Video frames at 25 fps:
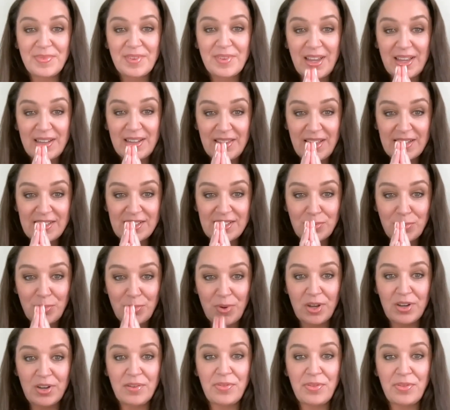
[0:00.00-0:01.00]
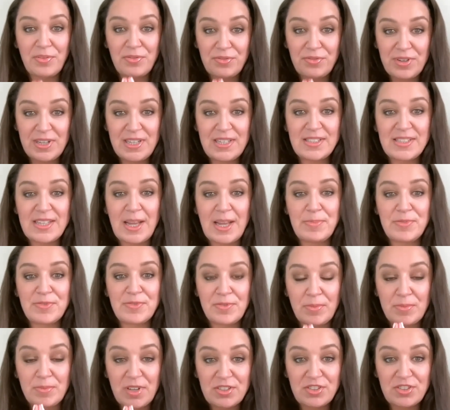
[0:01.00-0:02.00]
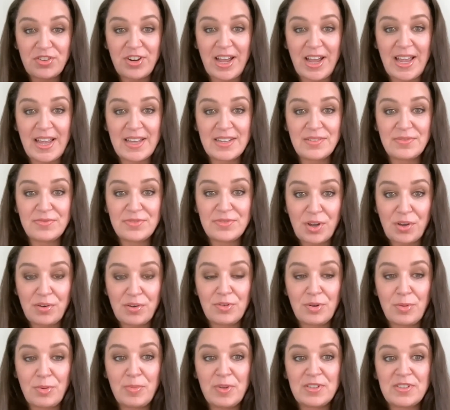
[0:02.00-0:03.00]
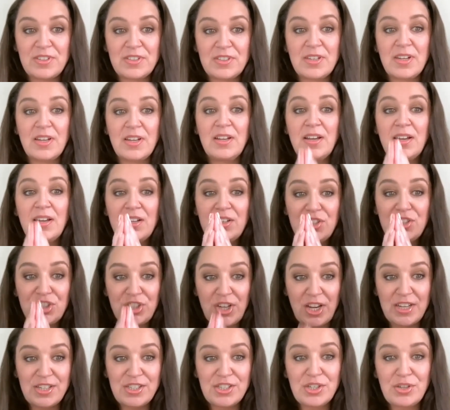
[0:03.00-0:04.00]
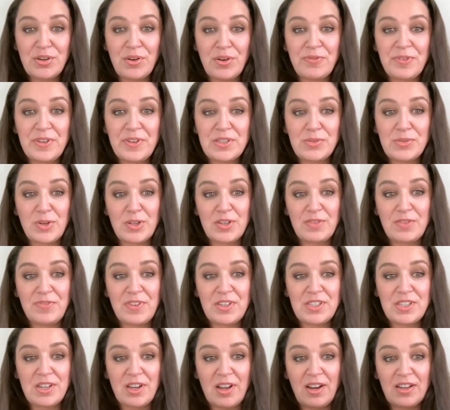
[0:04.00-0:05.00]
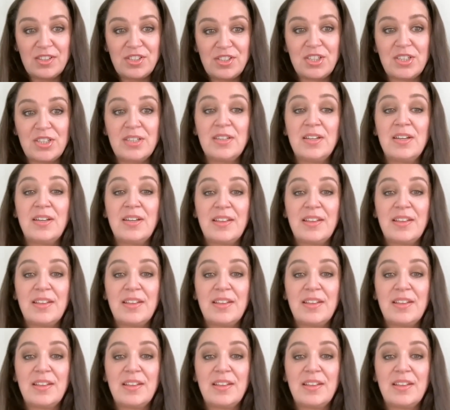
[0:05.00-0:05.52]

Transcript: And that's one of the 3 steps from the triad of Tony Robbins. Changing your physiology.